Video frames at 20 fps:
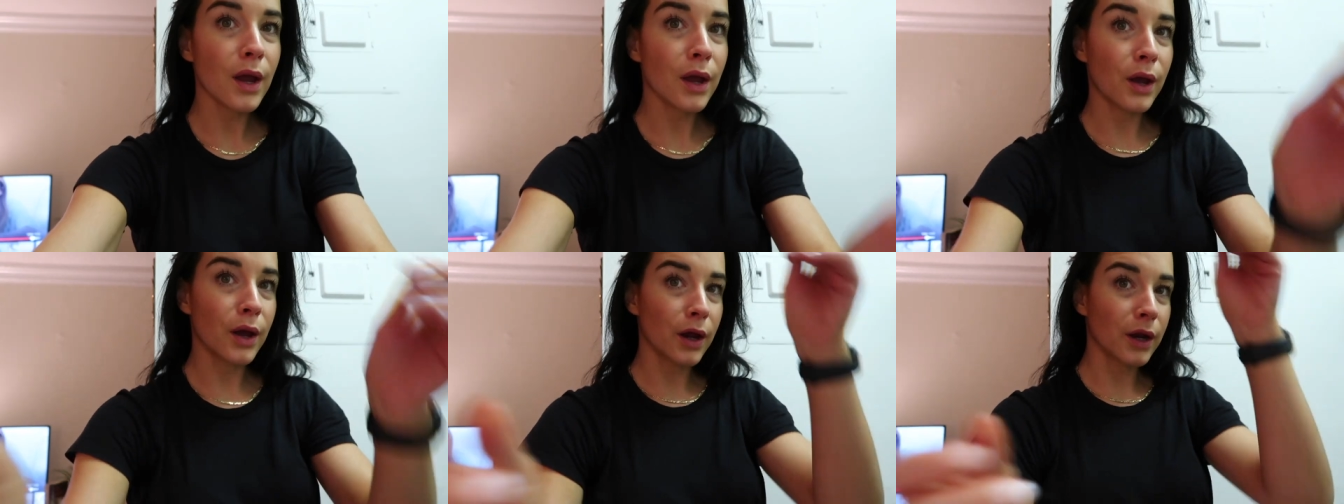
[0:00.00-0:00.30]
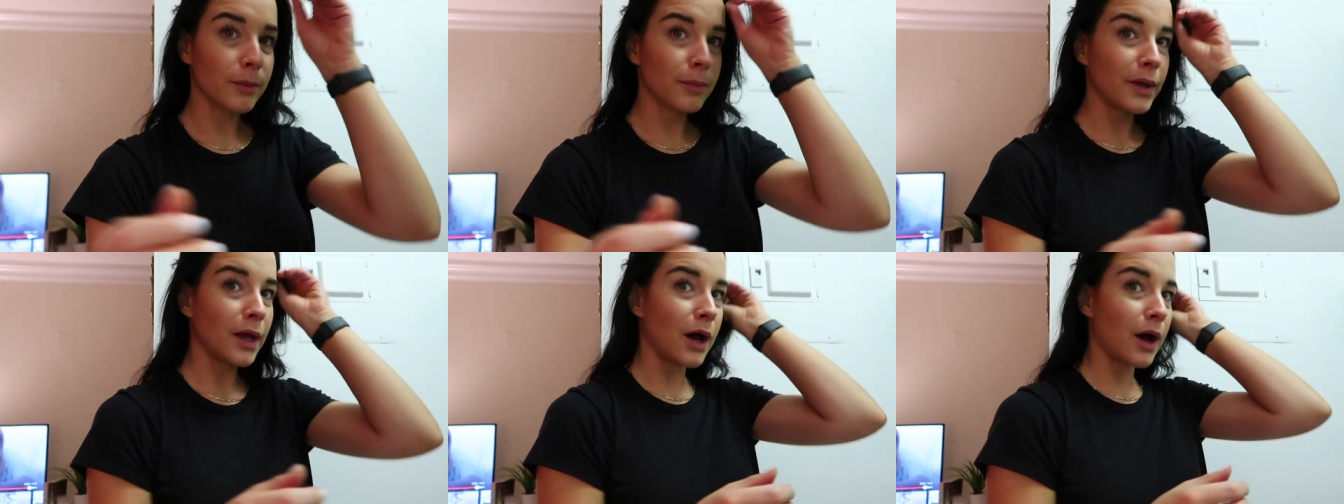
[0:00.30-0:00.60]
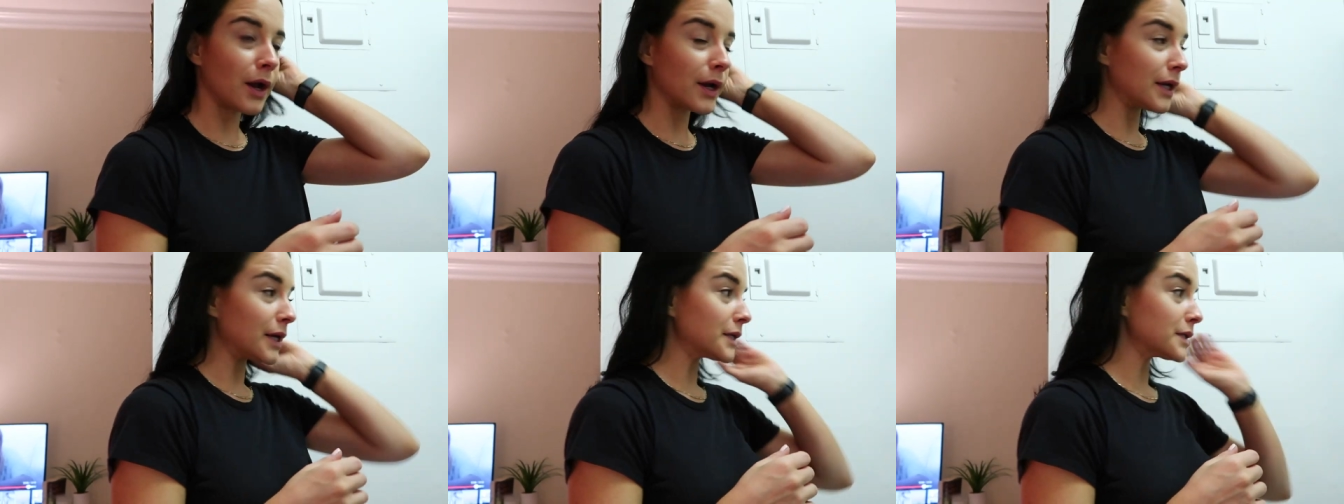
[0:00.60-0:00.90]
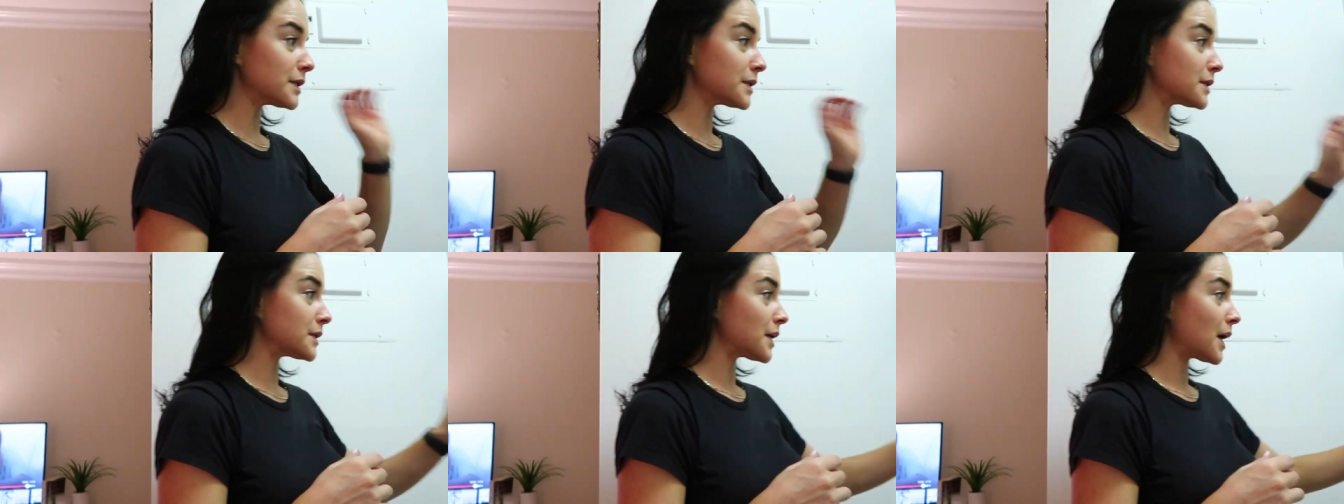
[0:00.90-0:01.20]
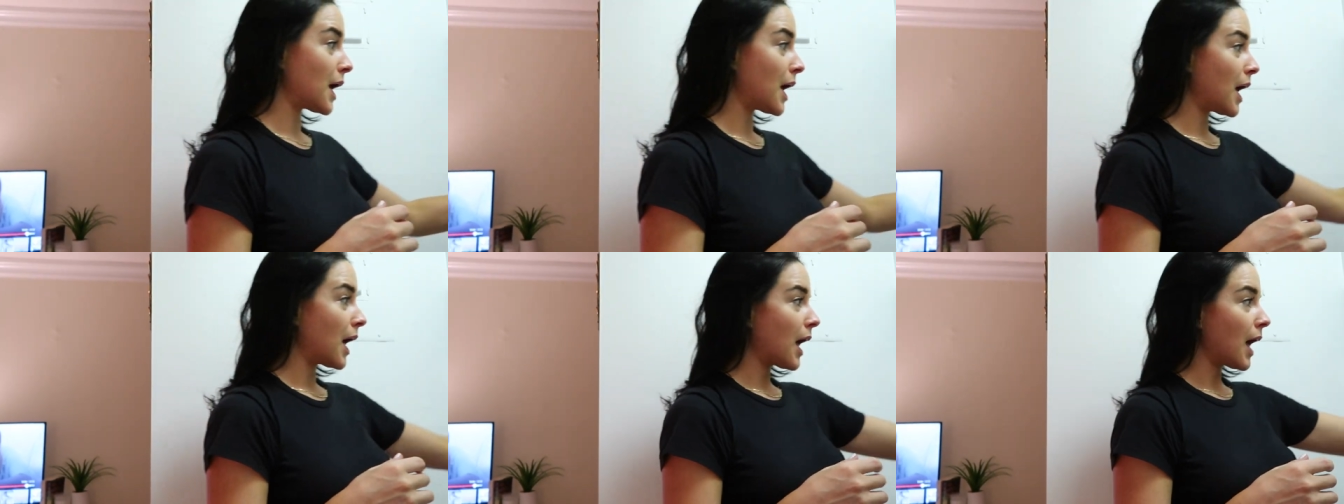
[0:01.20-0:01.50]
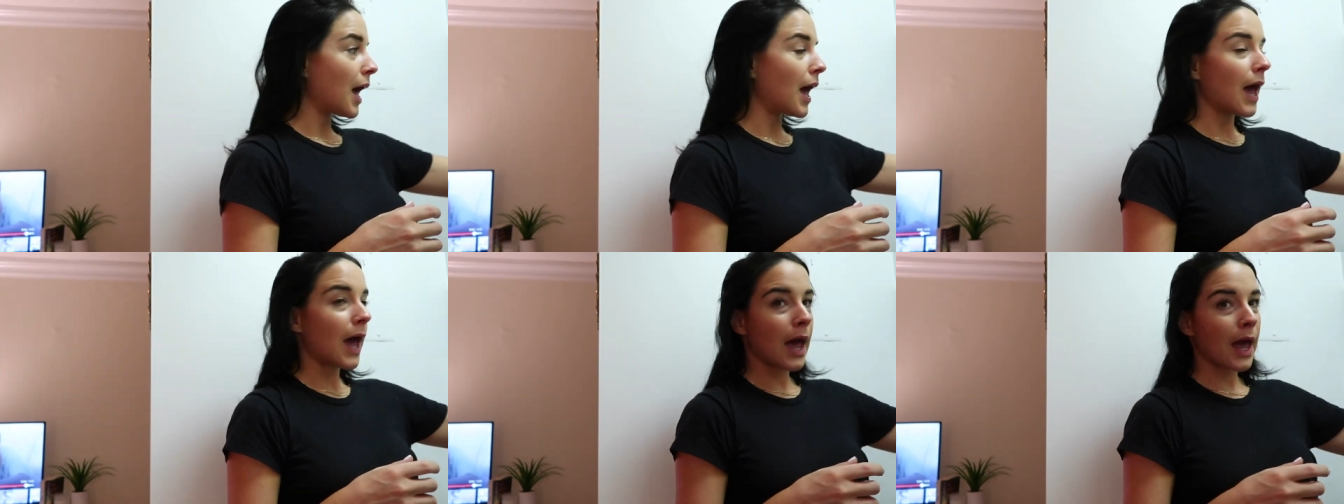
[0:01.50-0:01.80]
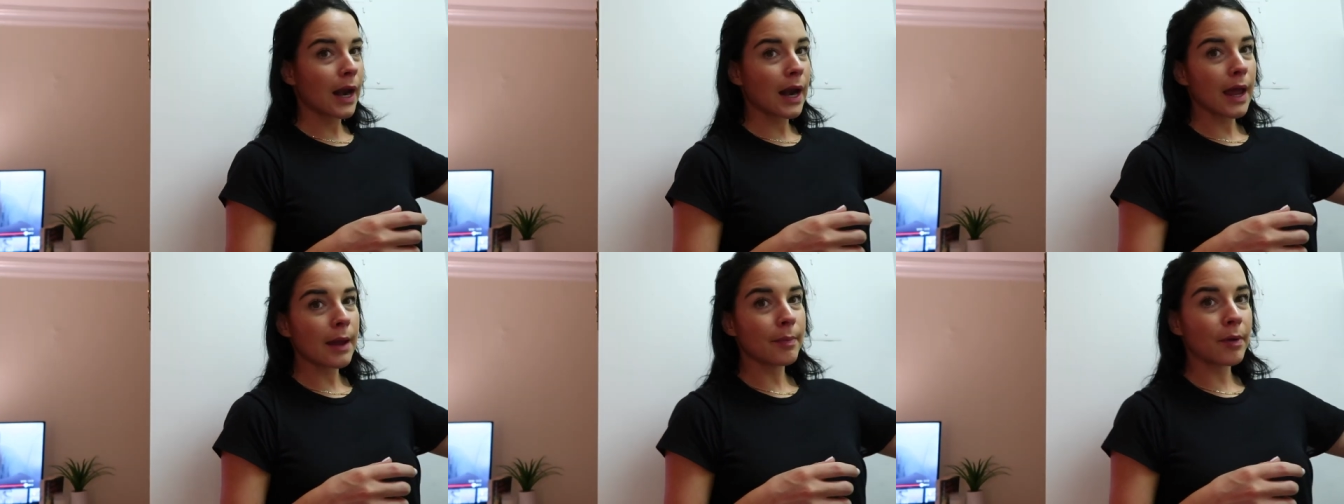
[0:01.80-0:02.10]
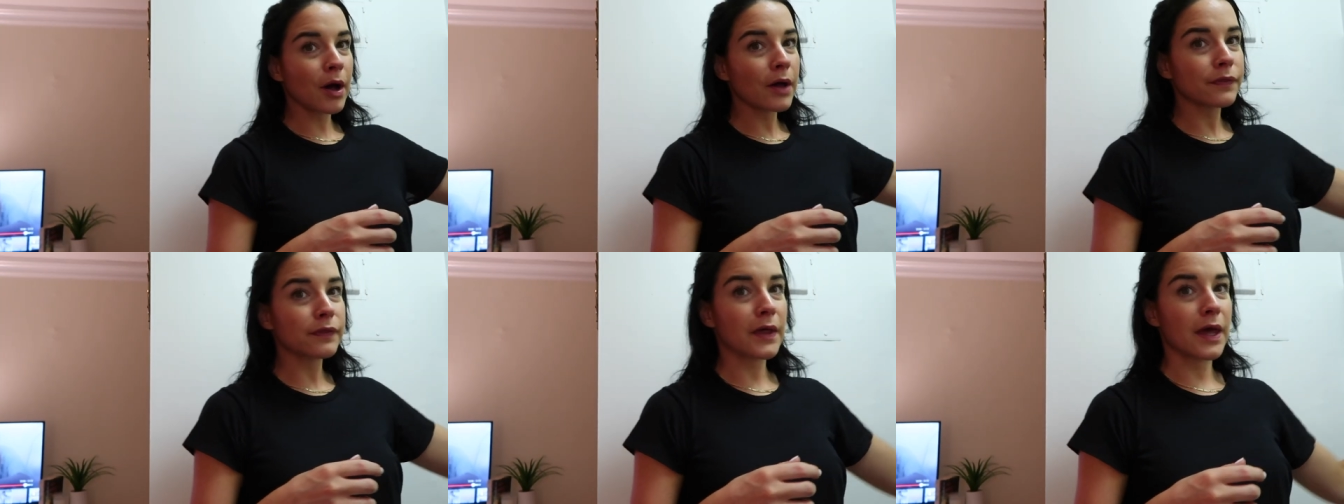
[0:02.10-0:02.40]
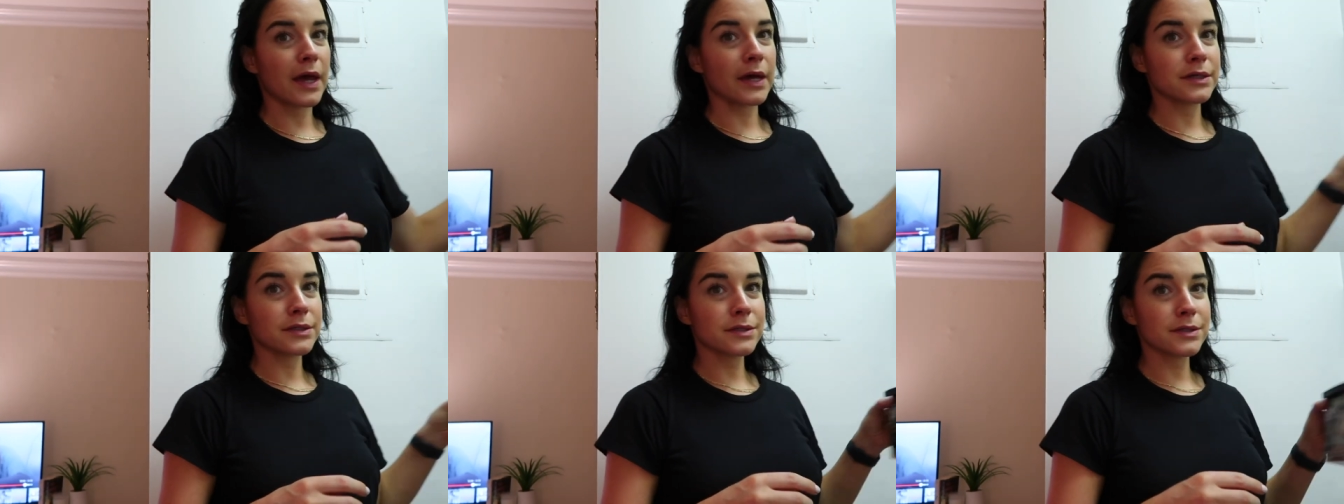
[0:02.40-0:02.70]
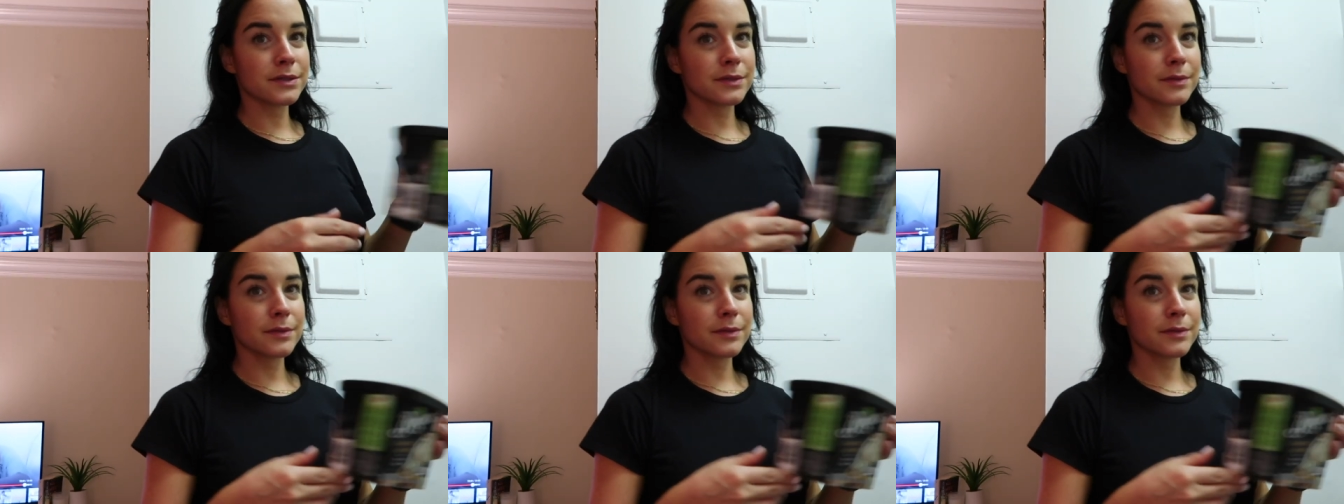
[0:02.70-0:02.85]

gonna be honest, and I bought this.